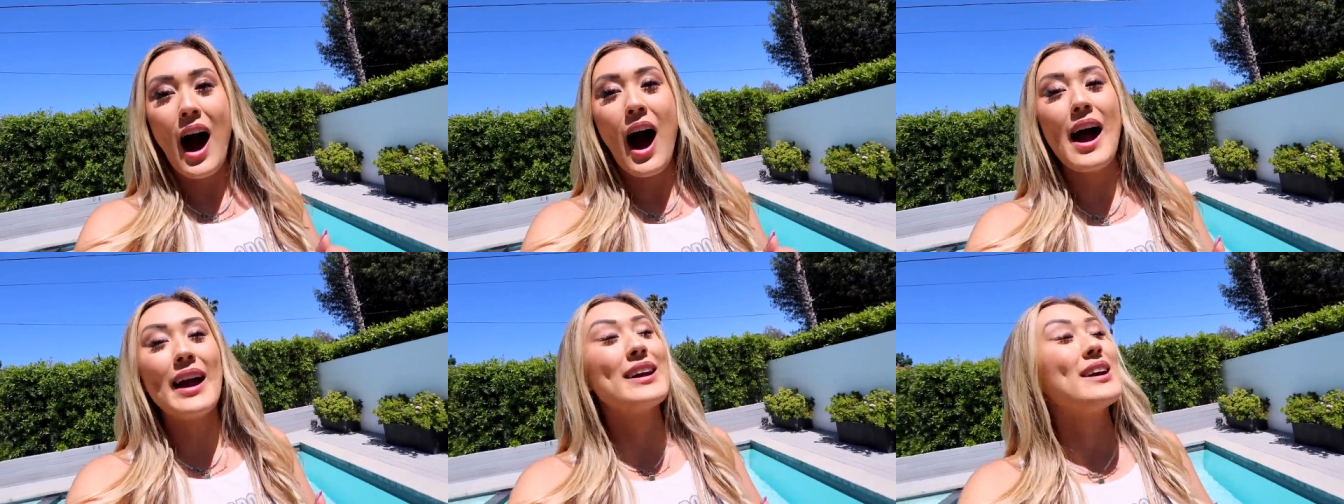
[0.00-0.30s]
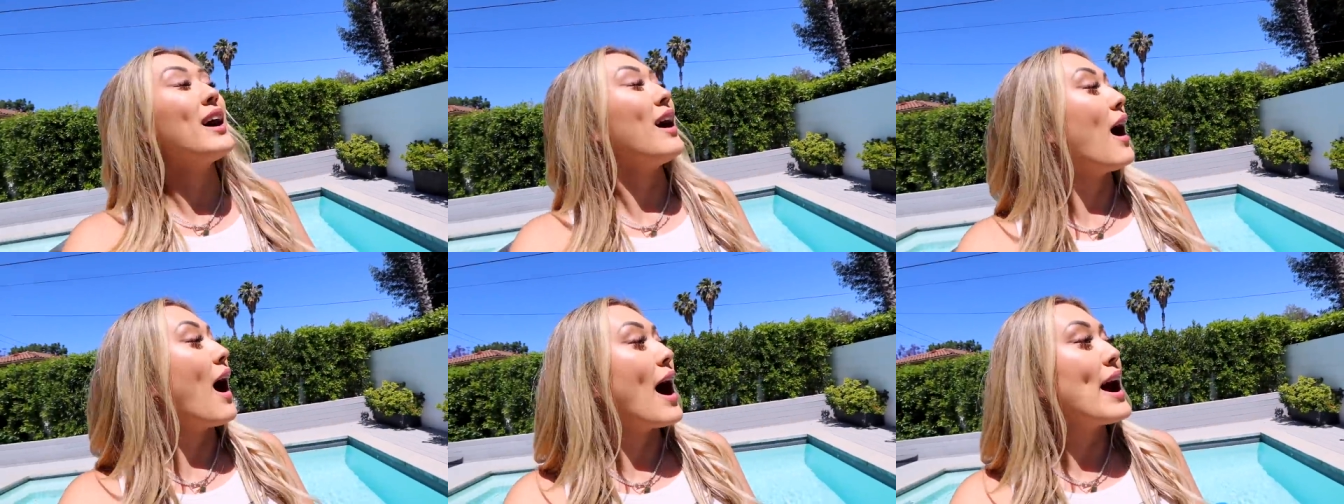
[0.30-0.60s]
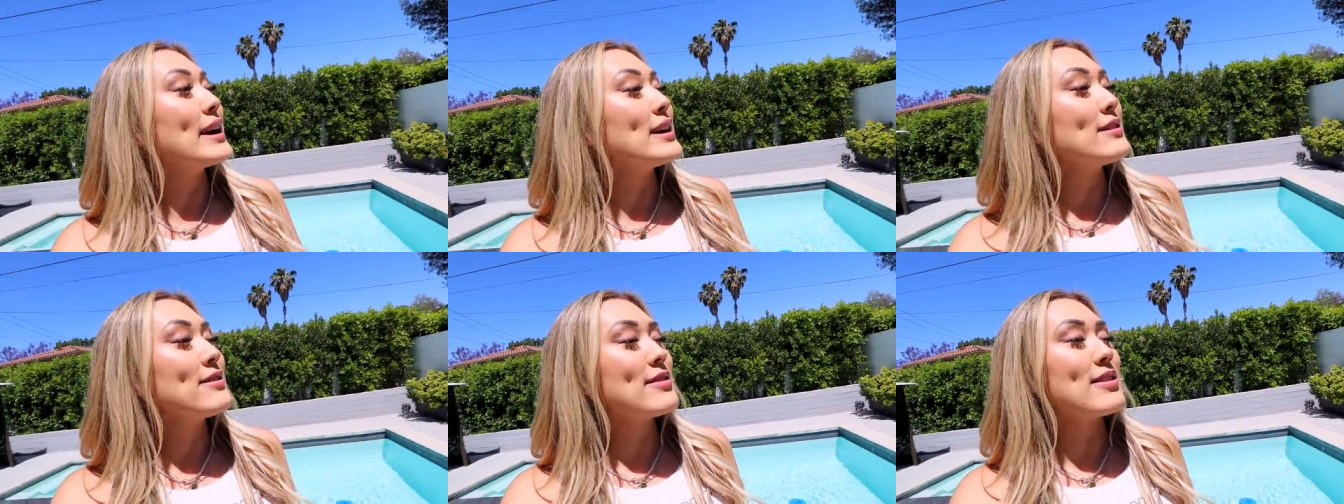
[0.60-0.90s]
I
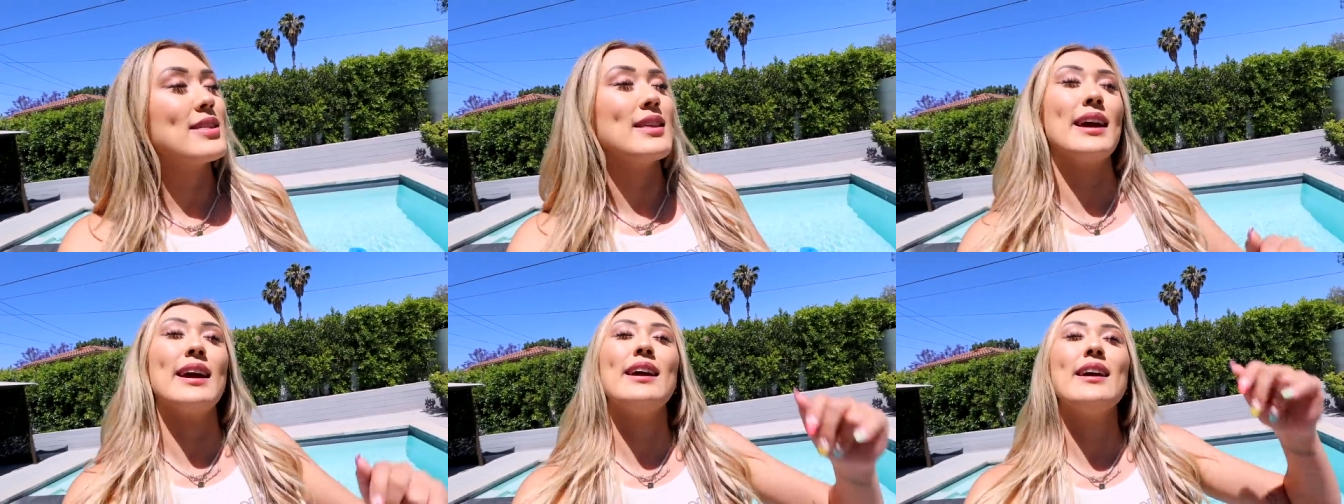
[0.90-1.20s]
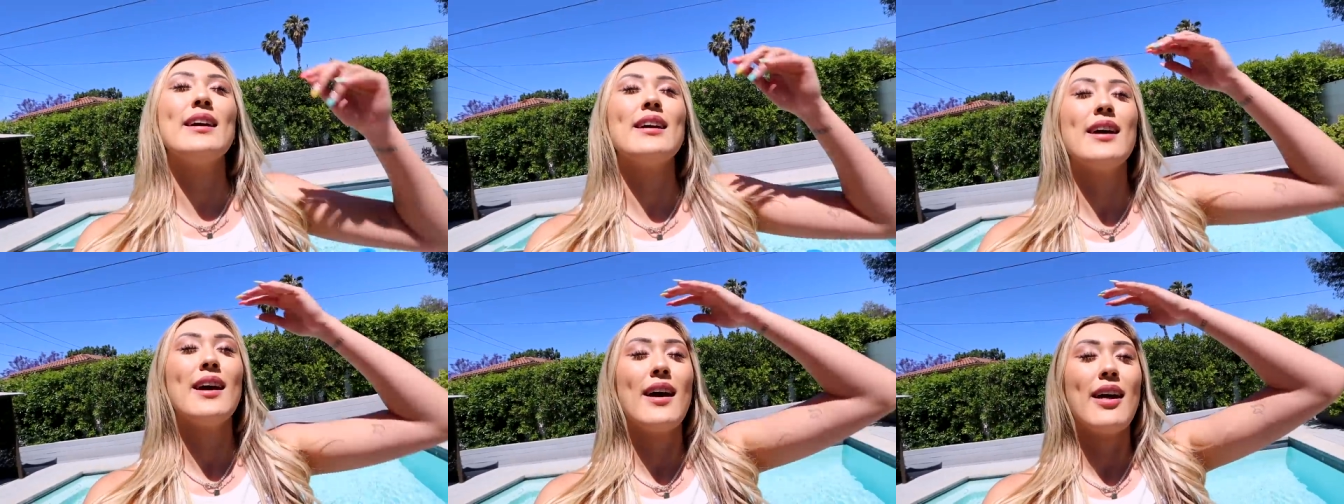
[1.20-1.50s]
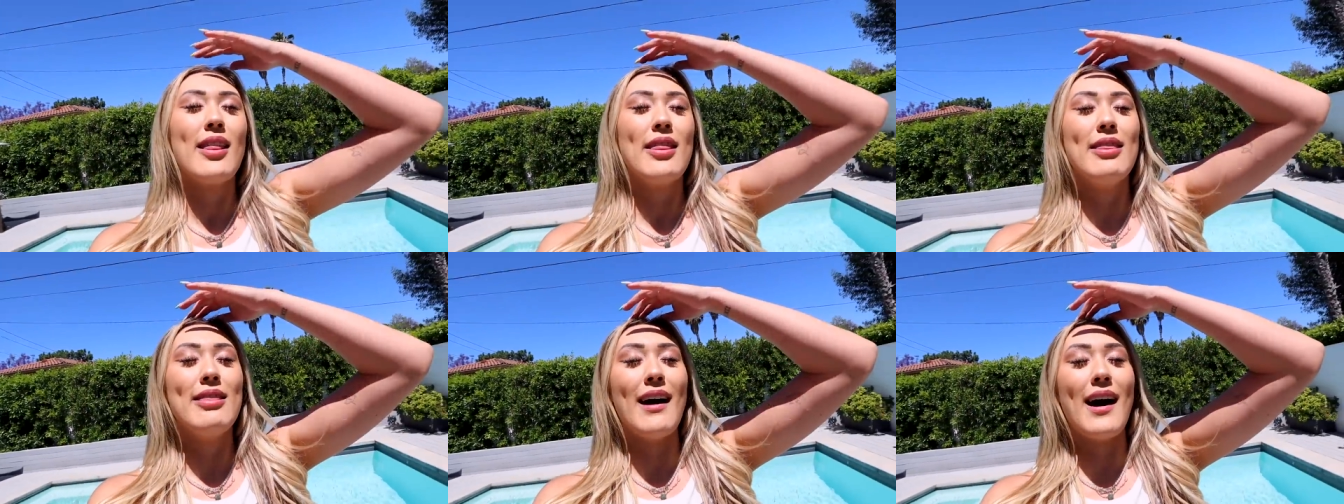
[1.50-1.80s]
kind of think
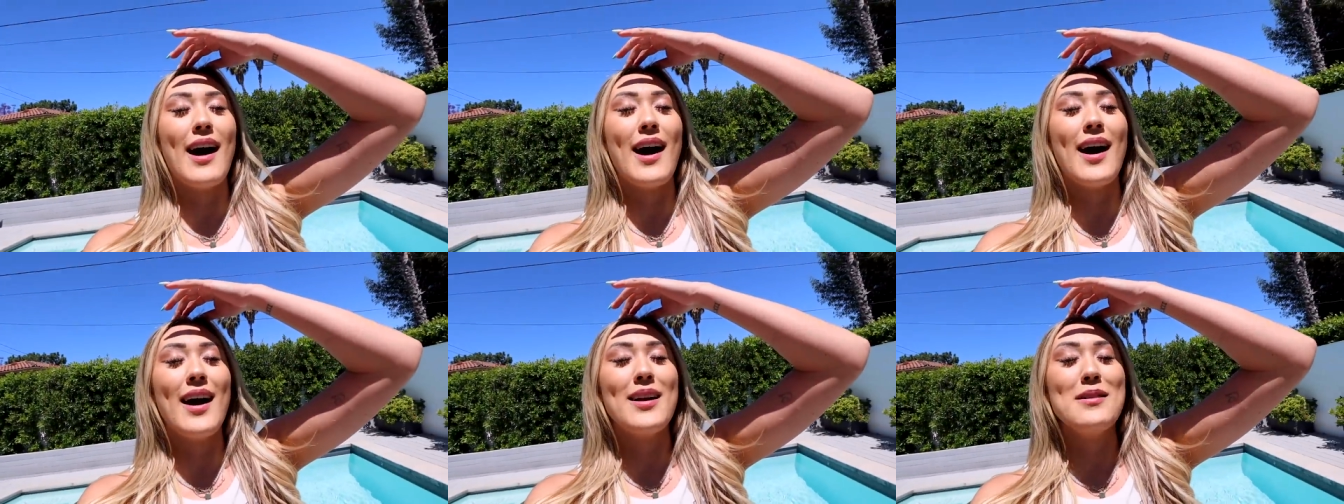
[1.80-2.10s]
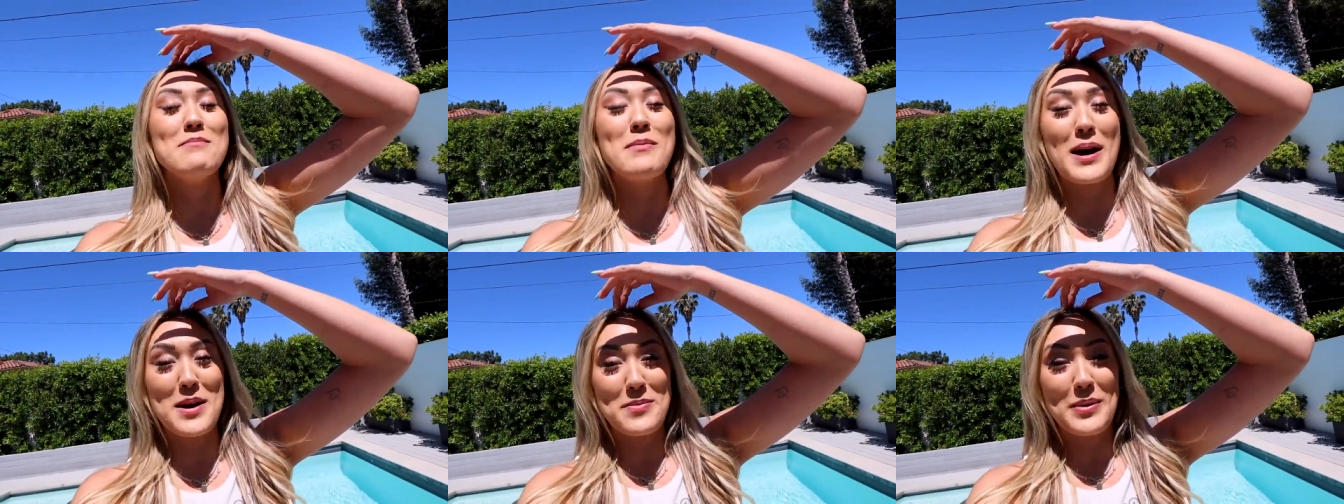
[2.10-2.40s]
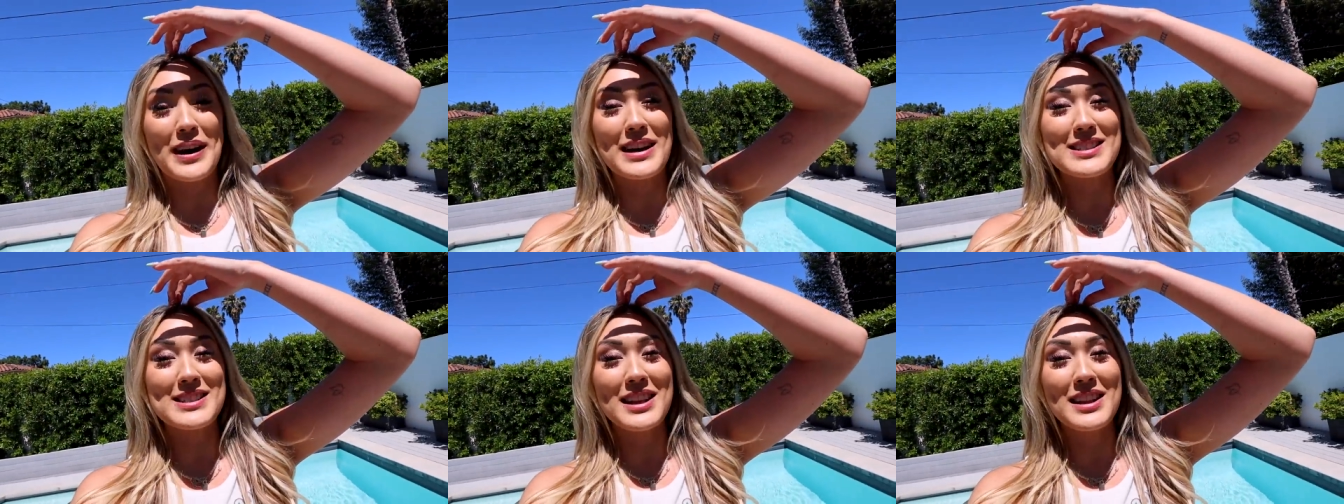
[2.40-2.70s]
that my
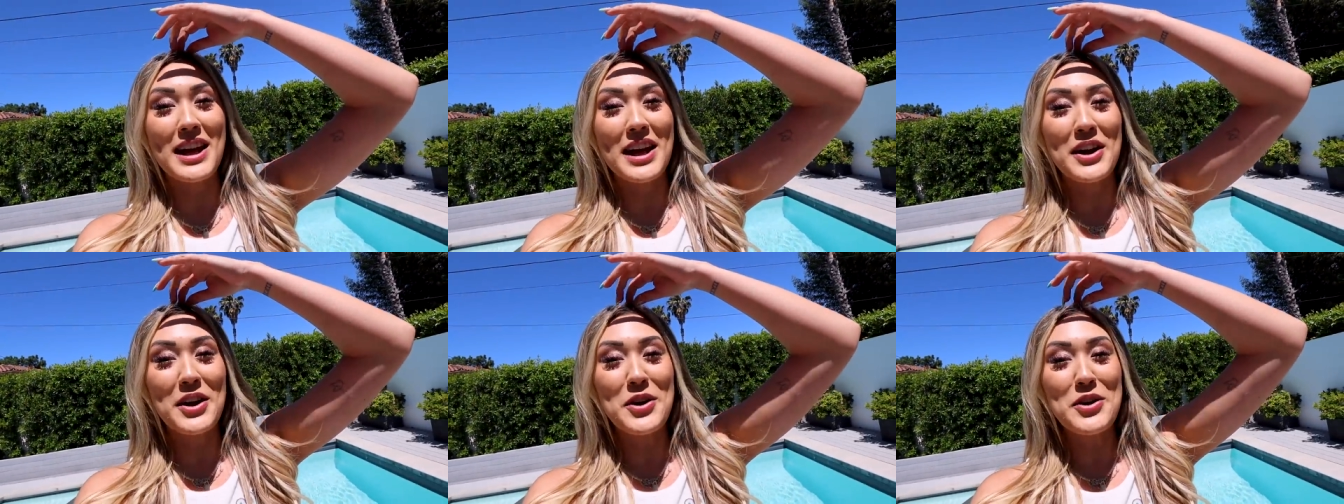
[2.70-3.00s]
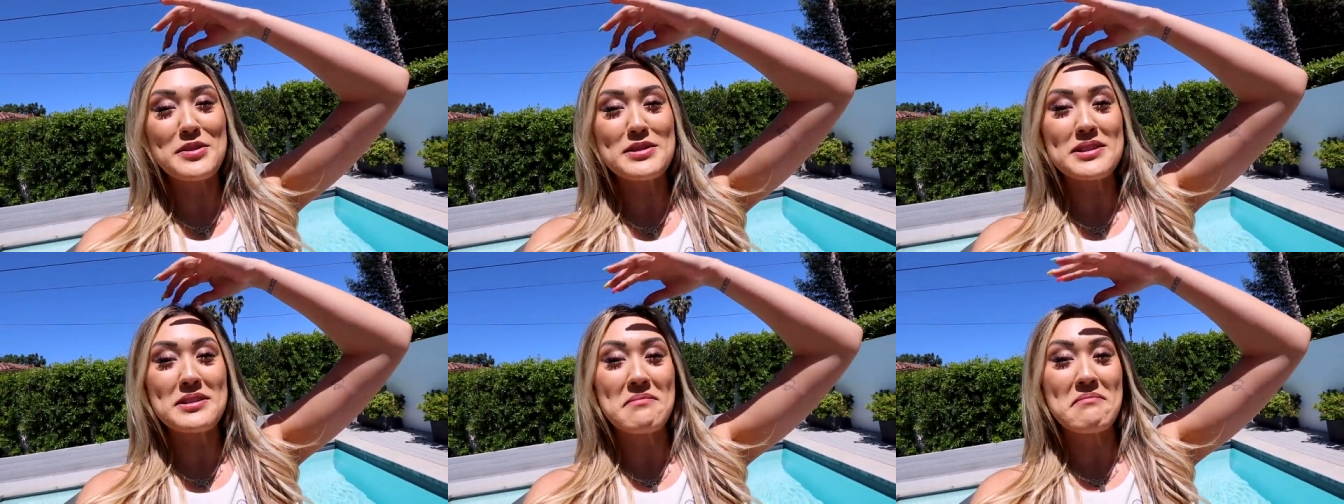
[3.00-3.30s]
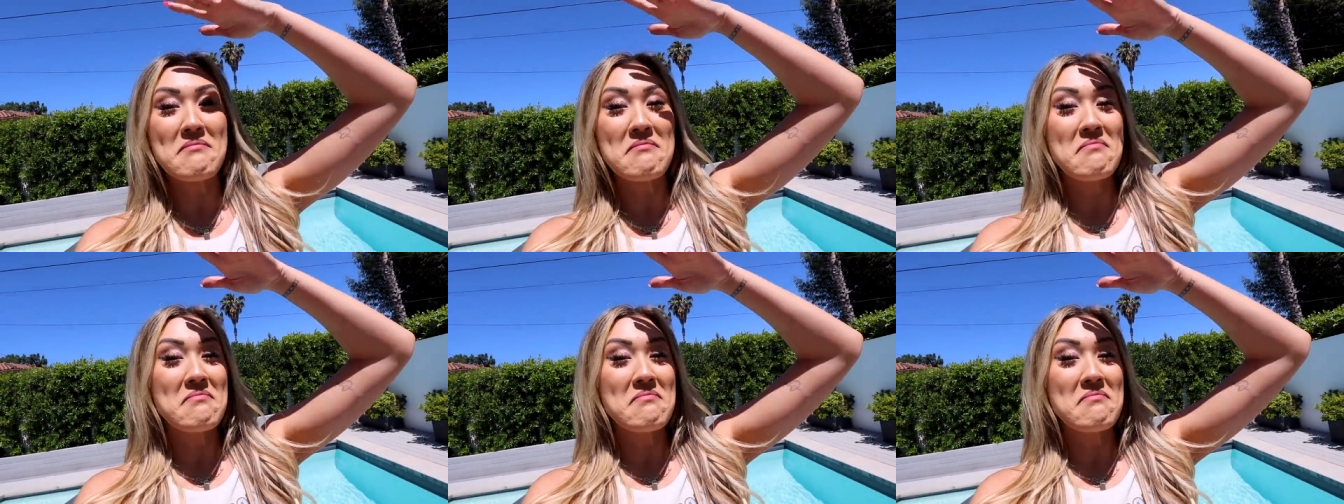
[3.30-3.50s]
pig stilettos